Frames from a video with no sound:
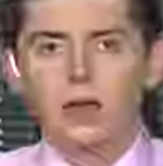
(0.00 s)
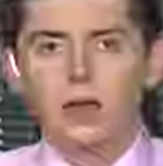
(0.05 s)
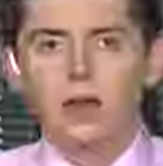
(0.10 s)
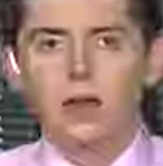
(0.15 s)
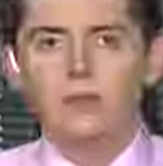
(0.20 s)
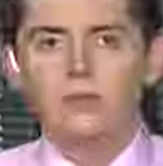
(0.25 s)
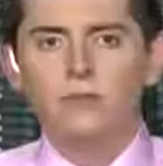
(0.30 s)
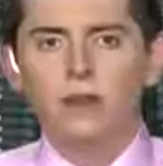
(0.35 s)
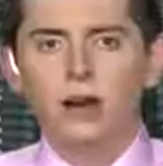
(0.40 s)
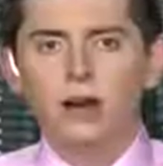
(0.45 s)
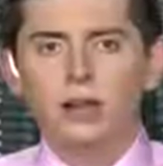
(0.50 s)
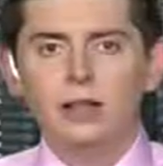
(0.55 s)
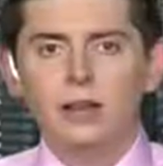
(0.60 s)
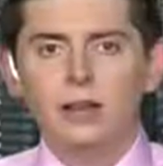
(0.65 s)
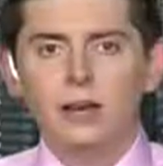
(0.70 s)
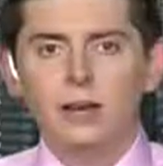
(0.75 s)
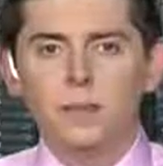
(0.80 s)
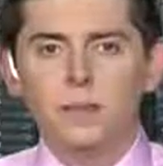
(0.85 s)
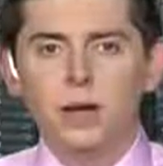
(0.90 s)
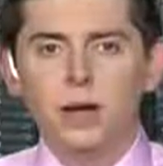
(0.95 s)
Finally, in a
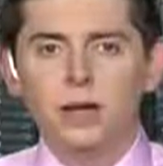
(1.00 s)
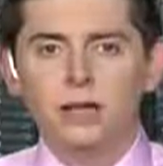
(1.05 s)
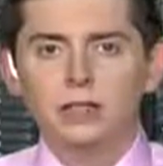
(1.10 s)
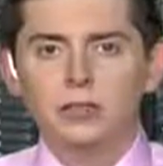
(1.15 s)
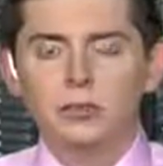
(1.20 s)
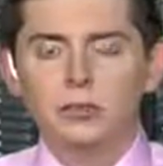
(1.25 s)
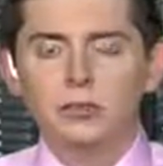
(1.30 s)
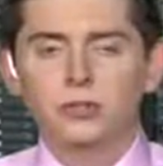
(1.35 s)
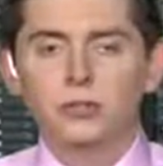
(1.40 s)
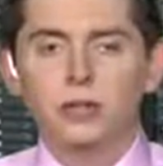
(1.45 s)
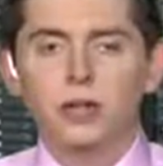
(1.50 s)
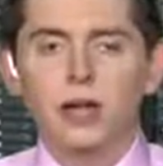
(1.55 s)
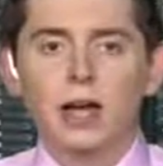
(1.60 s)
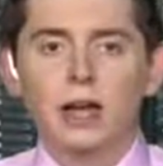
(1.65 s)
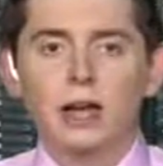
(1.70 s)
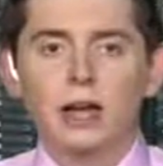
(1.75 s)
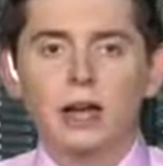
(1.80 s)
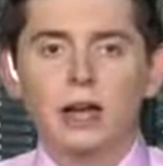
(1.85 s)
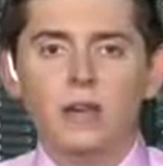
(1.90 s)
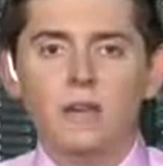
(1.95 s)
possible sign
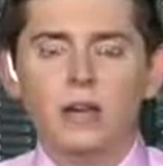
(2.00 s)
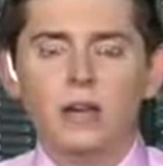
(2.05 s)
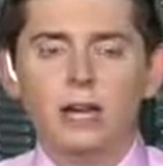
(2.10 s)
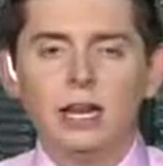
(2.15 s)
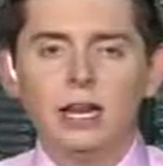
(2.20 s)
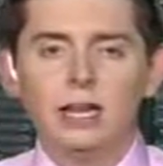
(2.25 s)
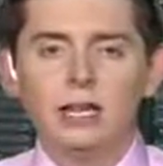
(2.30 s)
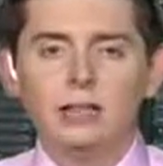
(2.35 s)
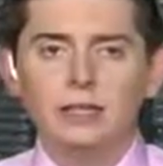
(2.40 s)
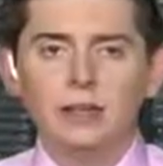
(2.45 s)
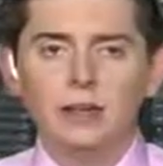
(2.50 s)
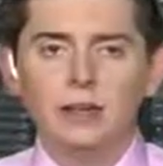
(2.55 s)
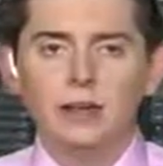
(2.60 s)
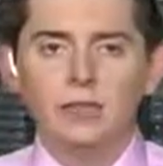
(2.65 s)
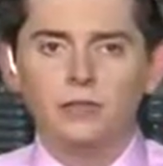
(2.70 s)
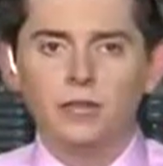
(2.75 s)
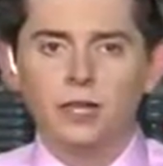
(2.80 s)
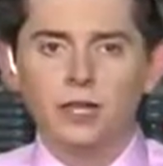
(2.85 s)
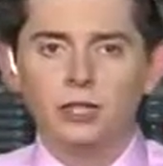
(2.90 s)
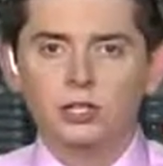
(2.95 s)
of an easing of
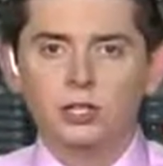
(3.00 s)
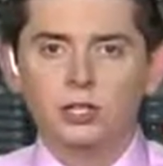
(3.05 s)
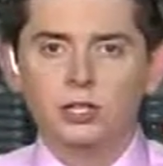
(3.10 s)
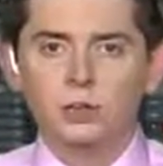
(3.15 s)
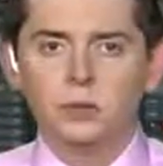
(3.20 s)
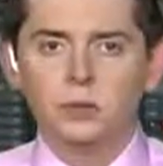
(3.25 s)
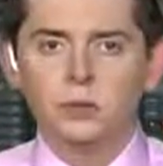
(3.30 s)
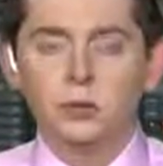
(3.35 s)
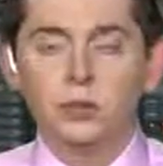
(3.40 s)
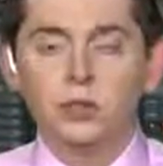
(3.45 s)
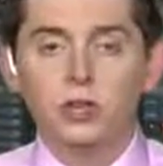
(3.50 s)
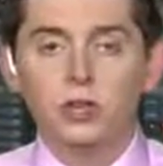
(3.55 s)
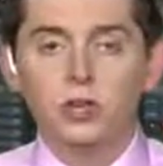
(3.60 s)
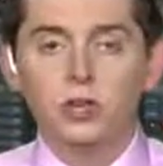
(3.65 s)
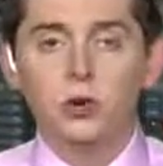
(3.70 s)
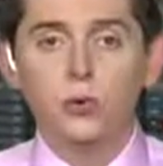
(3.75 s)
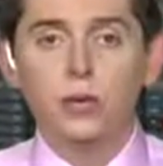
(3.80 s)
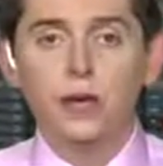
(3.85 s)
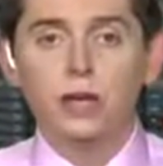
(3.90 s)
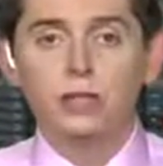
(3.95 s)
tensions between the
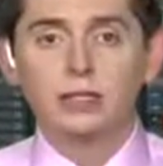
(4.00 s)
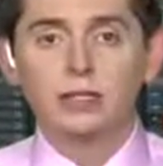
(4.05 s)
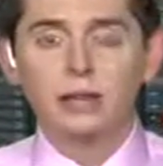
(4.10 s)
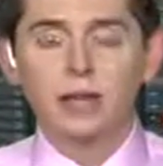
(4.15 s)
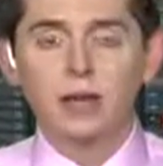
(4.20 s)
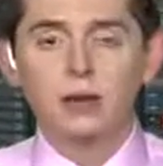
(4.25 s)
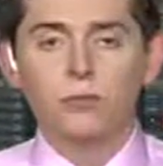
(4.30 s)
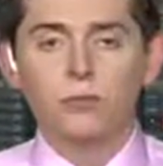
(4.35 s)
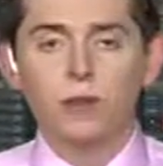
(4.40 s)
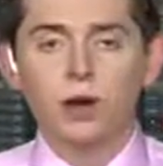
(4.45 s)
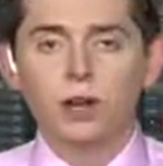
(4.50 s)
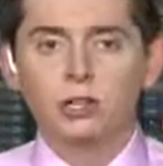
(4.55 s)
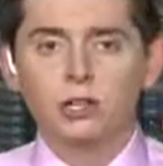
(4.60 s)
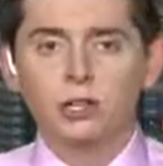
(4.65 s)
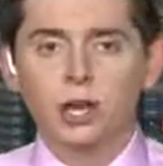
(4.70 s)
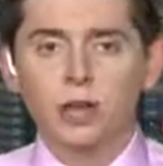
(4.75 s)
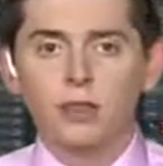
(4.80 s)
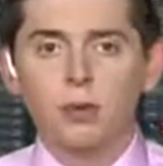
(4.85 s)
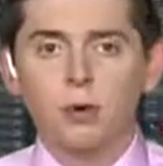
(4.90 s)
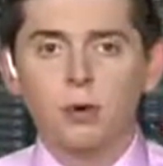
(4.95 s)
U S and Russia,
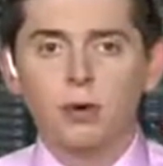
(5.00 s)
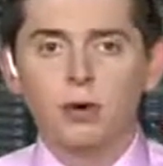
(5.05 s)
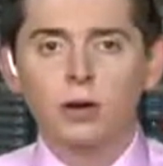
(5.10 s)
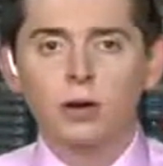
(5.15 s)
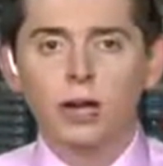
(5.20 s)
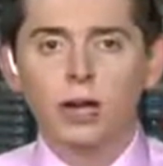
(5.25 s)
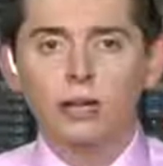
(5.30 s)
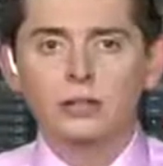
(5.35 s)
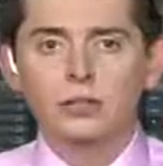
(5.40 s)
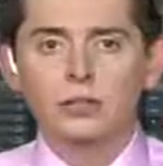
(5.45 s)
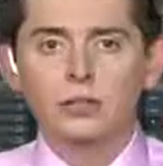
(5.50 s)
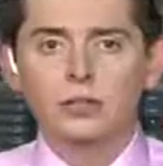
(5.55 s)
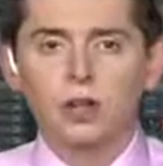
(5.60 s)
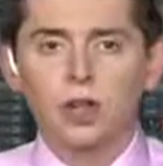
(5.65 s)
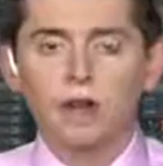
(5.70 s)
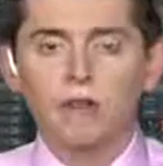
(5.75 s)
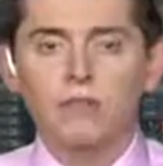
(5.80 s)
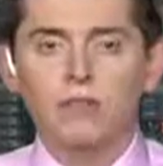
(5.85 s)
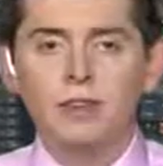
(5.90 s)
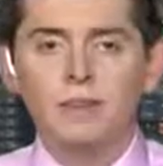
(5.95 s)
the organizers
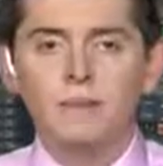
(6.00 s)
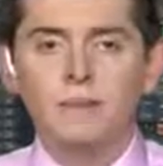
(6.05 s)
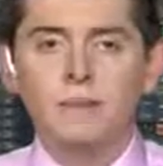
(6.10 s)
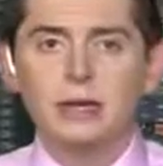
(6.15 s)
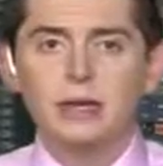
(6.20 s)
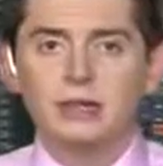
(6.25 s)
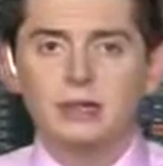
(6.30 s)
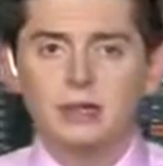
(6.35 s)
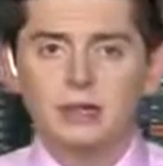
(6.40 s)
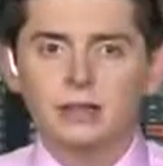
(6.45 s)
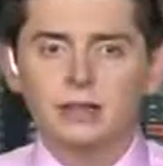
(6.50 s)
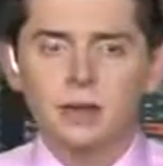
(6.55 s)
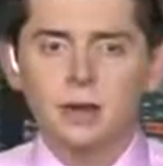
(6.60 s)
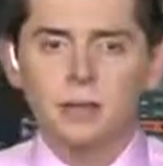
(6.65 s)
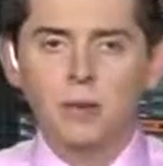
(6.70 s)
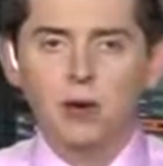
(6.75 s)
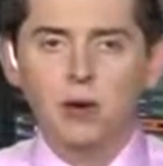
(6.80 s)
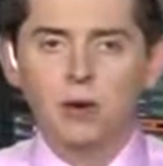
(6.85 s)
of the Missus America